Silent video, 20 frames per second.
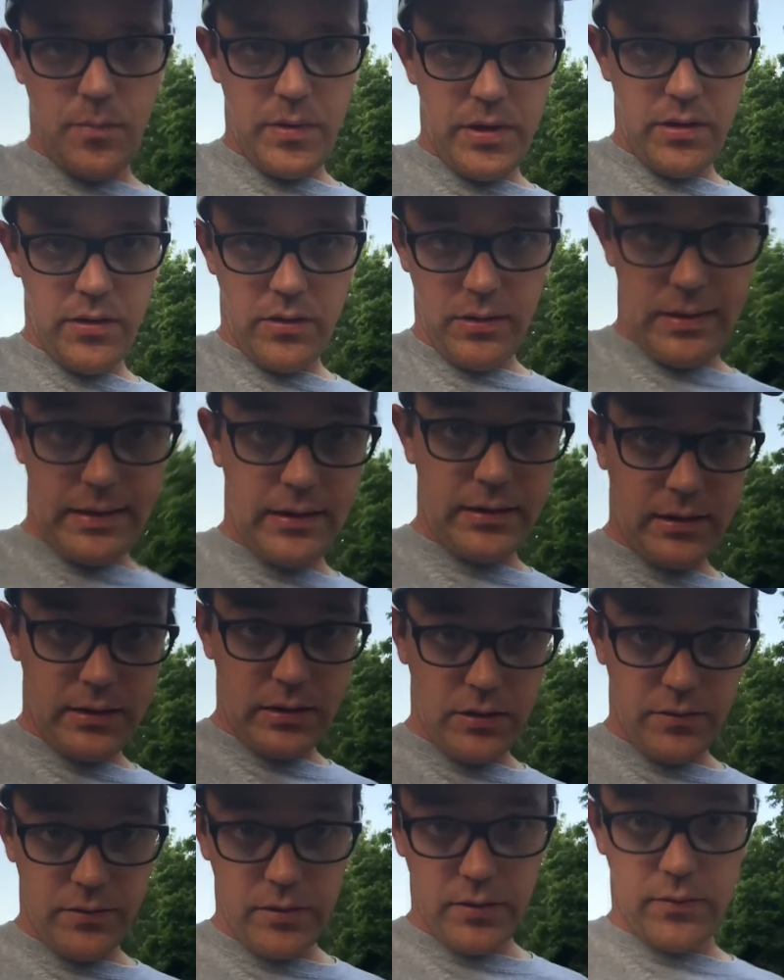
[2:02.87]
penalty that
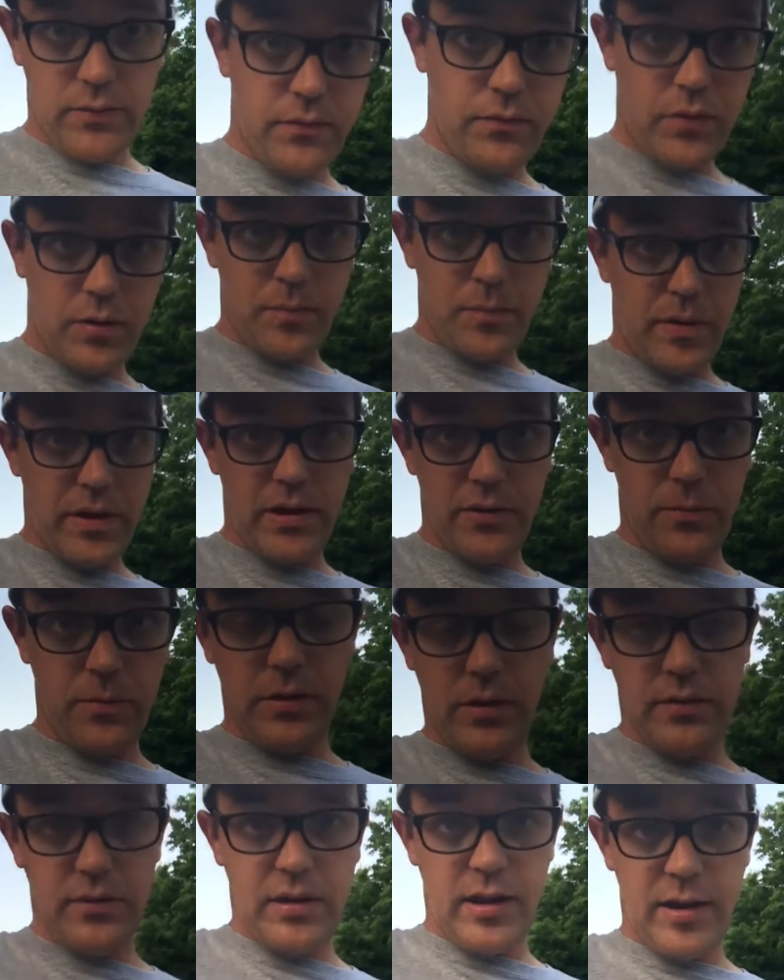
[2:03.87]
killed us for
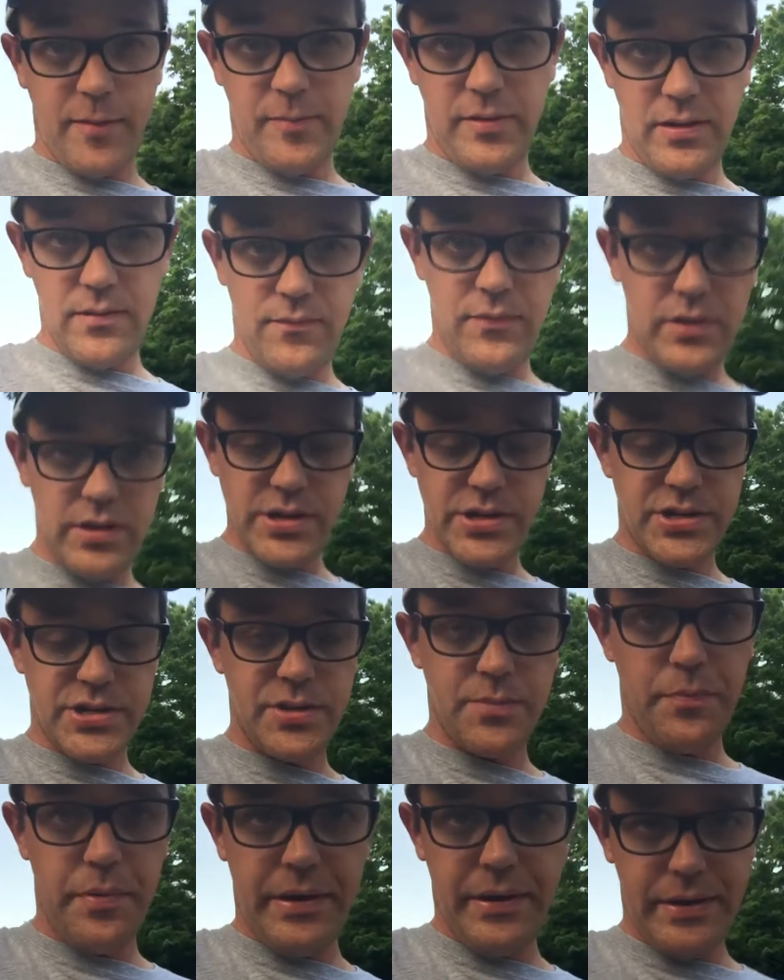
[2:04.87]
possibly a top 10 finish.
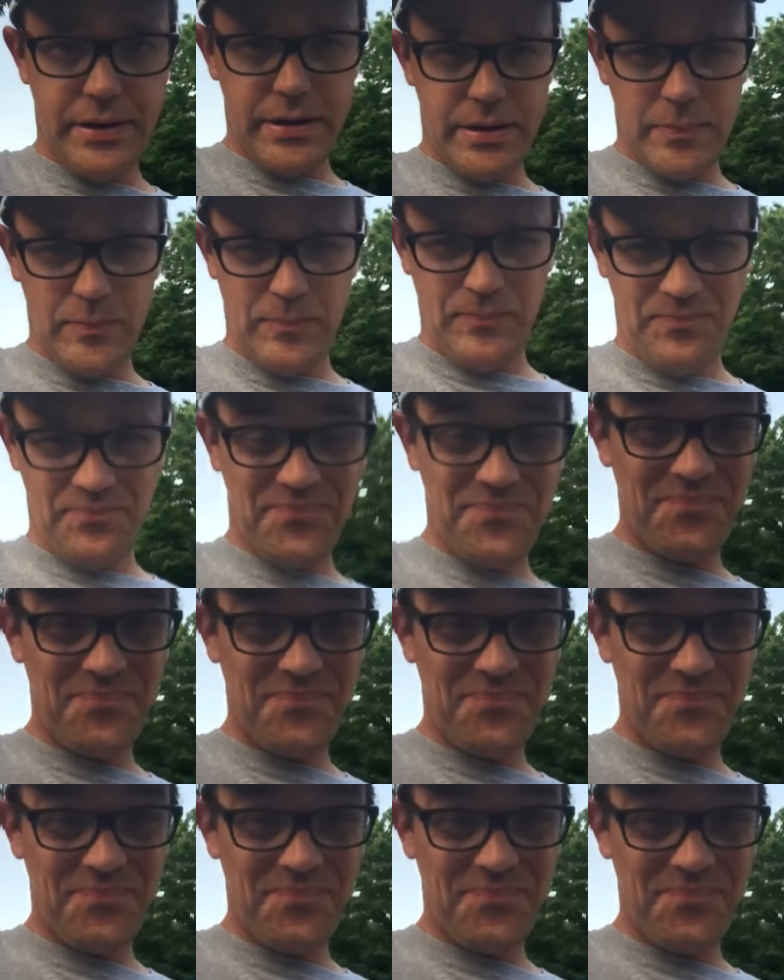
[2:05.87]
But um,